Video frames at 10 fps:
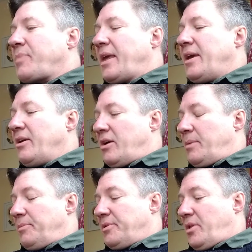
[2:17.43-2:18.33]
Here
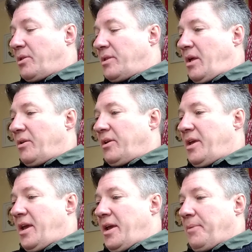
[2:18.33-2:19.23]
comes the Sun
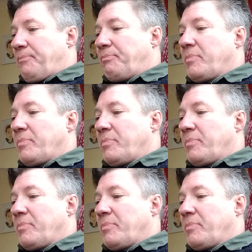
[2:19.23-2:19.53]
King.